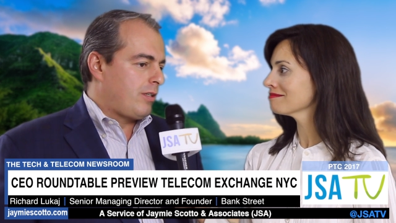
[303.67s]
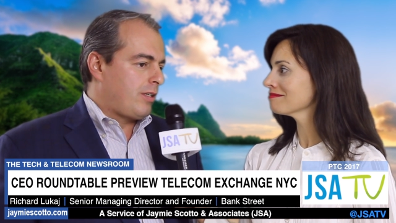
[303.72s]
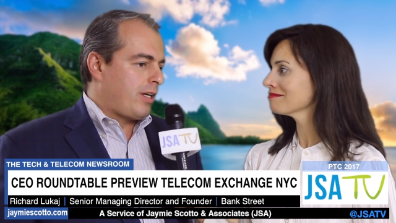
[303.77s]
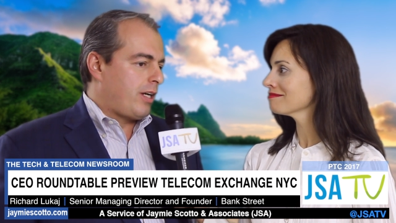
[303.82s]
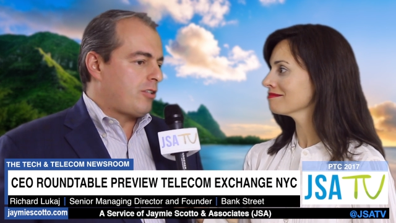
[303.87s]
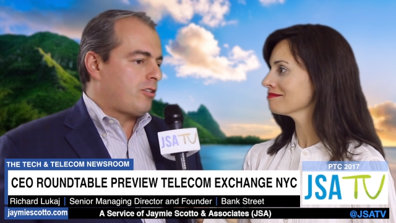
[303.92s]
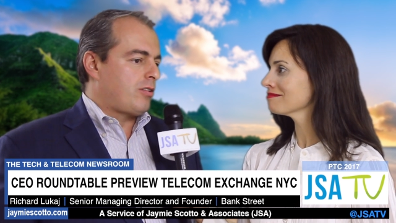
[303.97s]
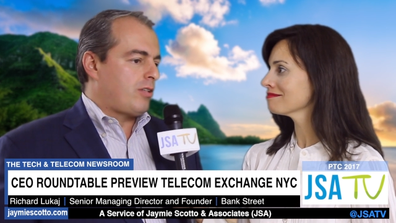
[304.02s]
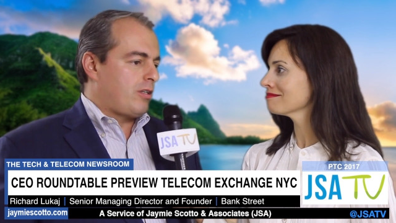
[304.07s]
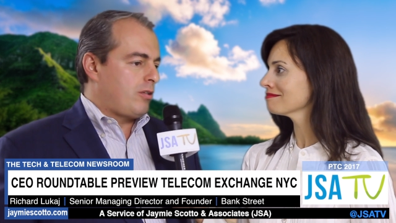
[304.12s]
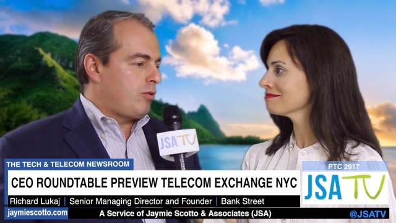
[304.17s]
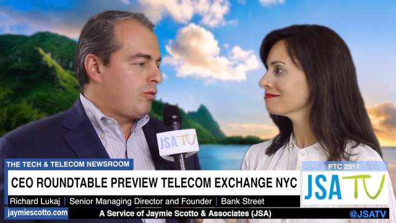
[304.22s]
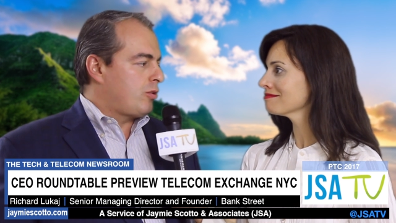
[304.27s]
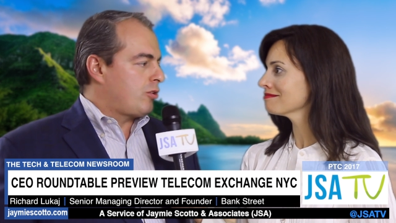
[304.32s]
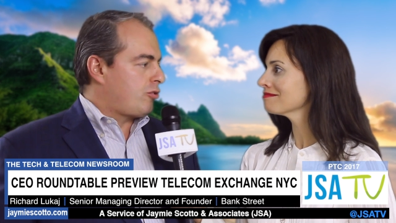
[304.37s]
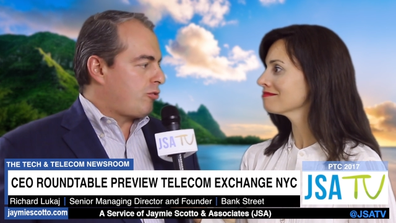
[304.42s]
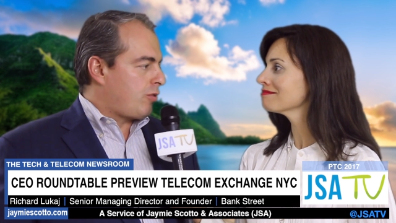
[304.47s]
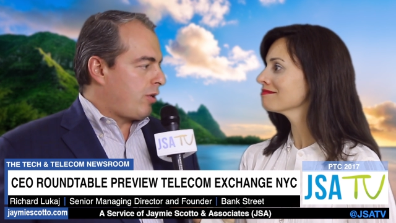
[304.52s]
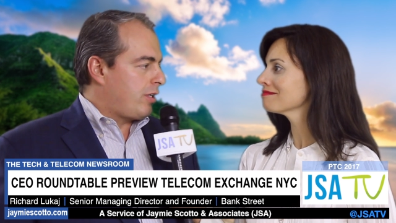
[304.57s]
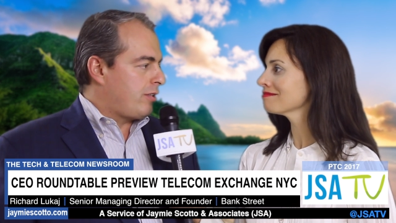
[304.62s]
Speaker 1: catch the
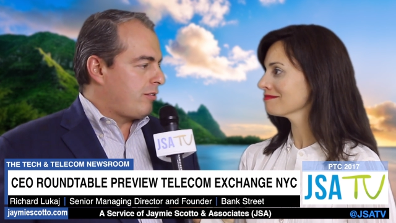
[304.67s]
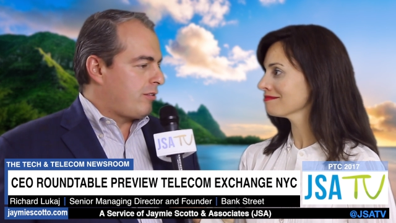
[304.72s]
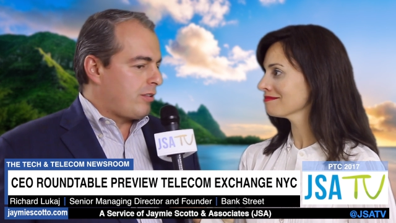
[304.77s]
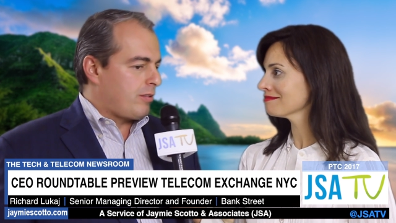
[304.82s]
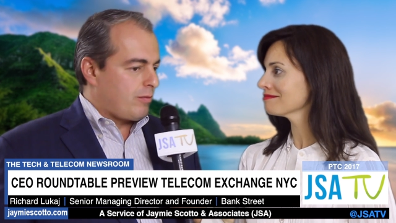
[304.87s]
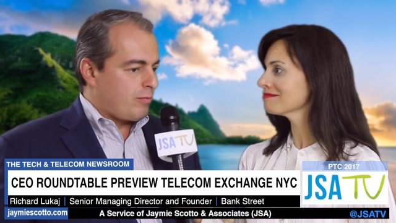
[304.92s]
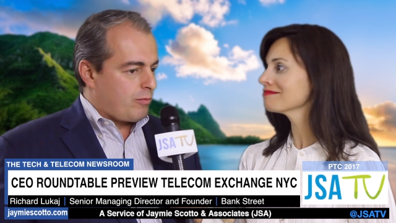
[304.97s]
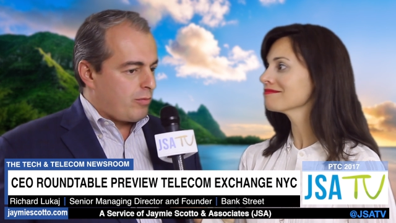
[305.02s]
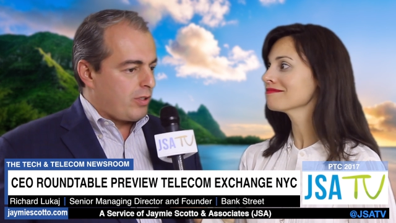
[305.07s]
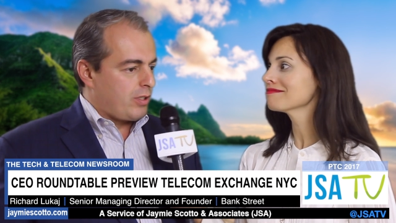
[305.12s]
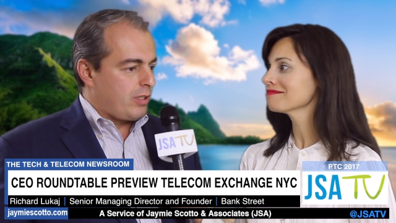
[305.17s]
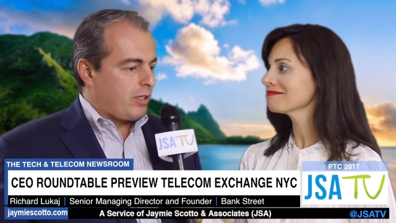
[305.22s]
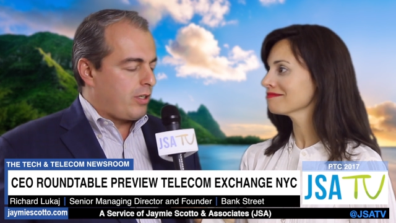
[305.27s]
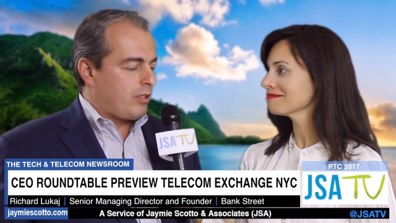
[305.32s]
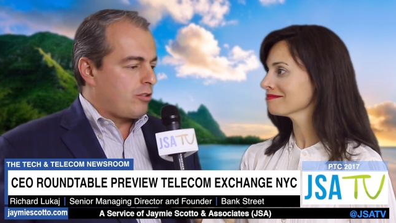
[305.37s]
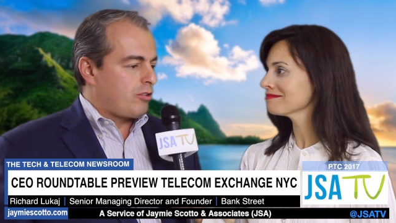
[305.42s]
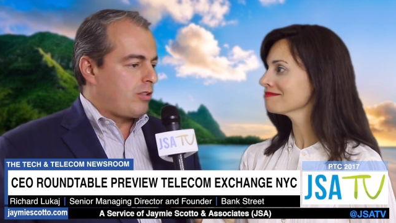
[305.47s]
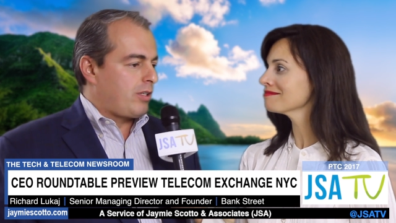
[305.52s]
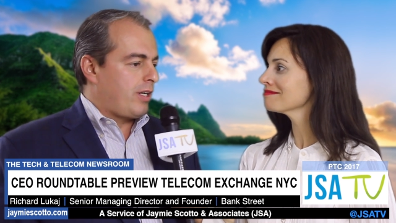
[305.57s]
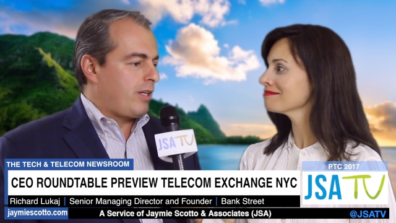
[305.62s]
newest trends and really
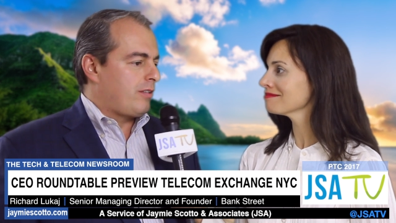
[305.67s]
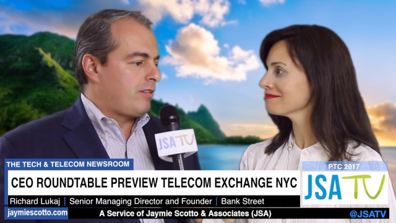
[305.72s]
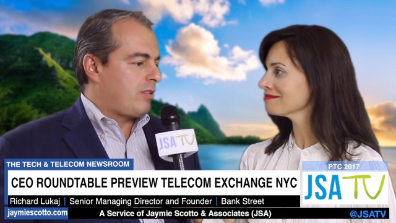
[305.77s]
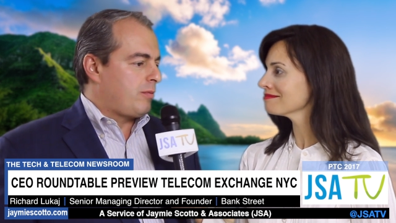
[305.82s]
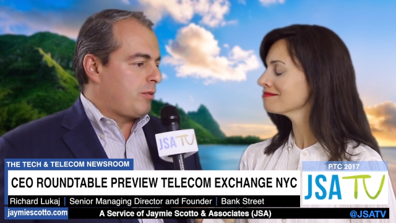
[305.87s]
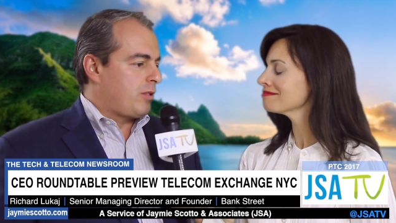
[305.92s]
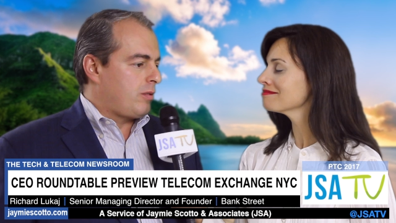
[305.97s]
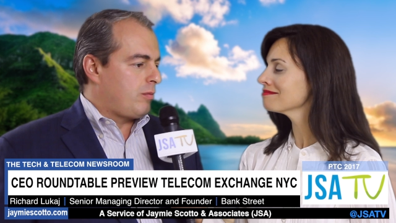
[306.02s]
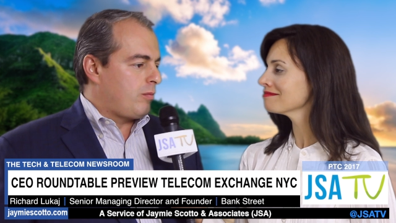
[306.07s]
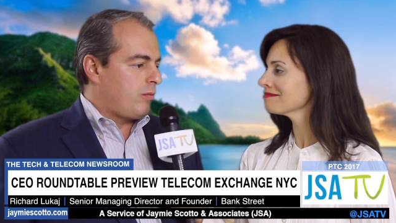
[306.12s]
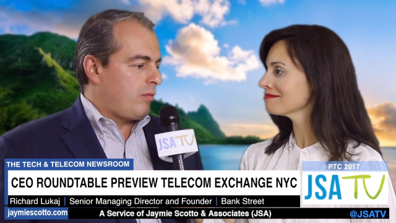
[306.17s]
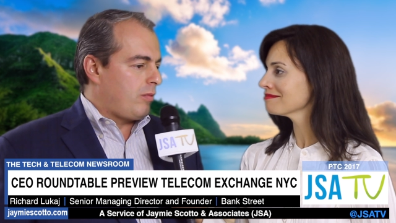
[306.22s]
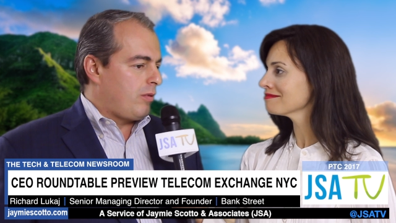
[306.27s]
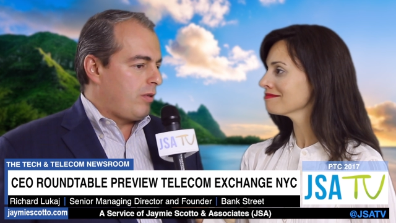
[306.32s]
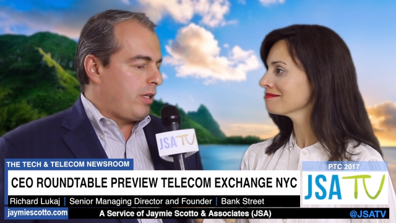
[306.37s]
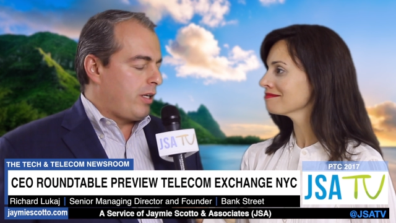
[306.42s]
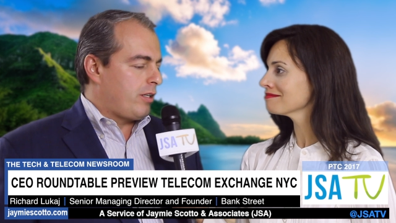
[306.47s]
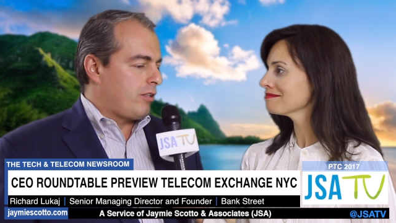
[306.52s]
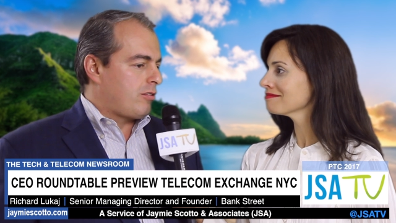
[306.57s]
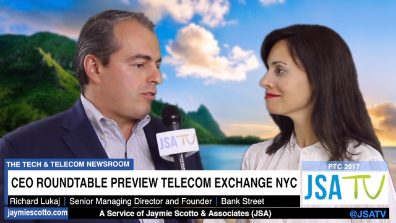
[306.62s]
understand some of the
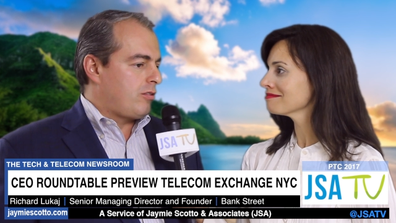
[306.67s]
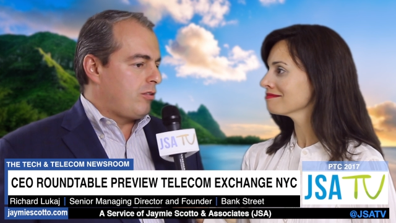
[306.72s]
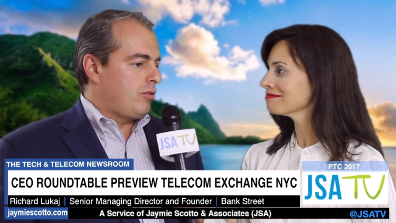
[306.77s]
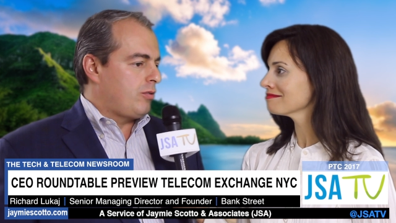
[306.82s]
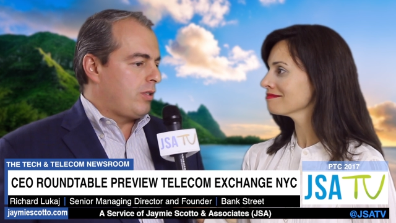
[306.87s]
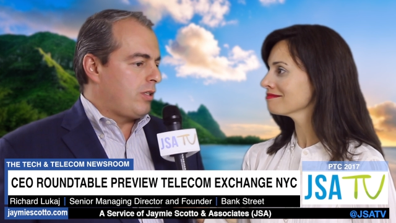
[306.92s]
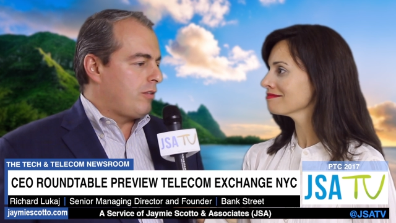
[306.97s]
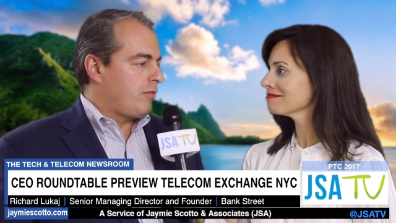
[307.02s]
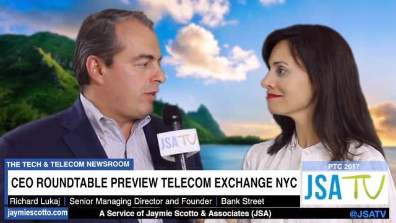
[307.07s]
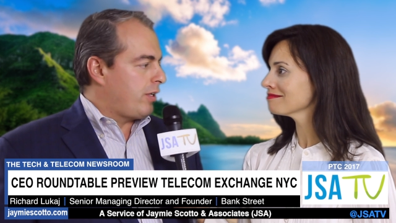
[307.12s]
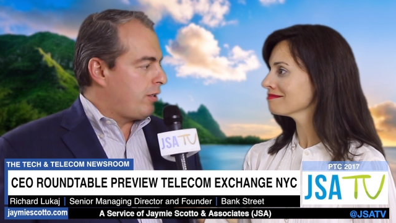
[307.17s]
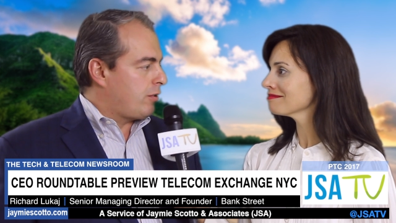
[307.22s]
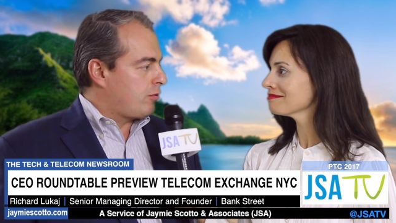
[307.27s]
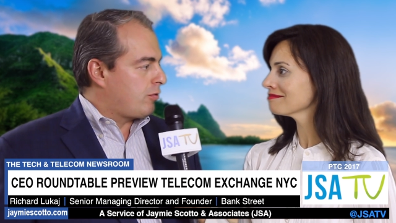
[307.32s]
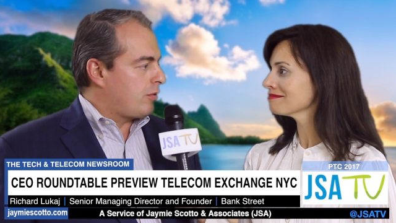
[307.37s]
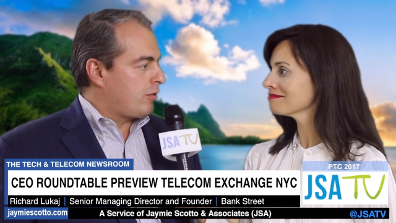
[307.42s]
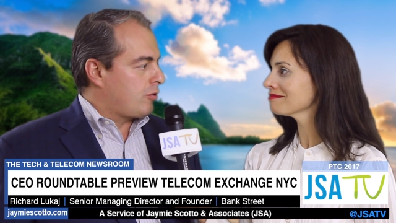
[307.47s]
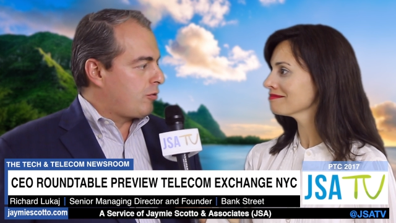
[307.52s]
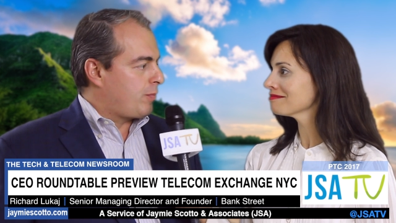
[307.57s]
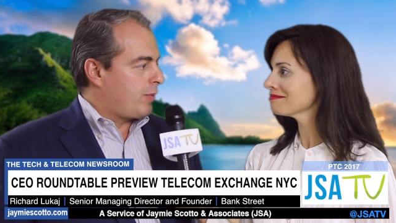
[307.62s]
latest new
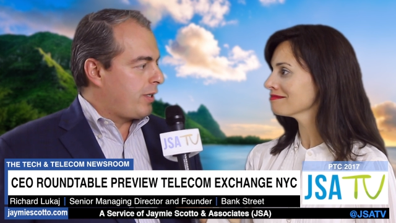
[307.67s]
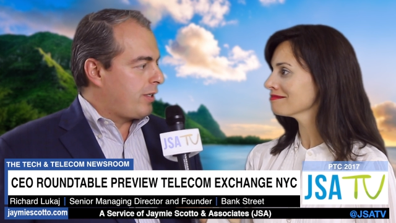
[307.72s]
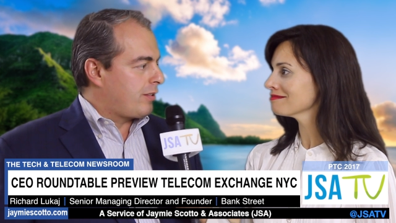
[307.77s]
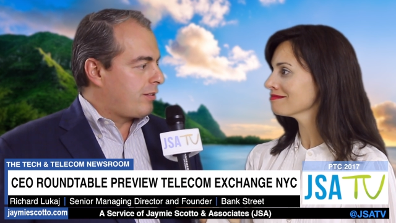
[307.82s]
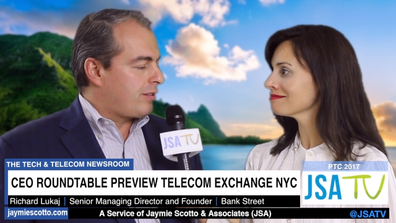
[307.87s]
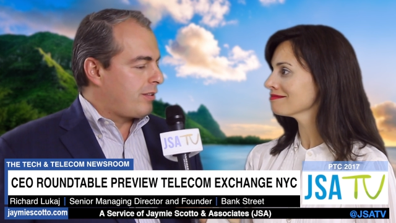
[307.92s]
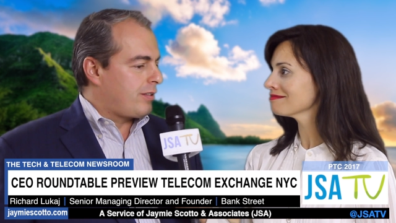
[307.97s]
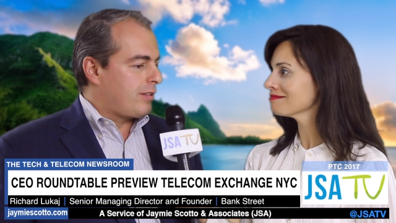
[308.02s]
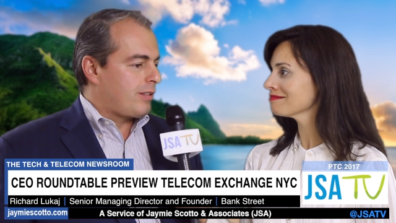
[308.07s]
innovators in the space,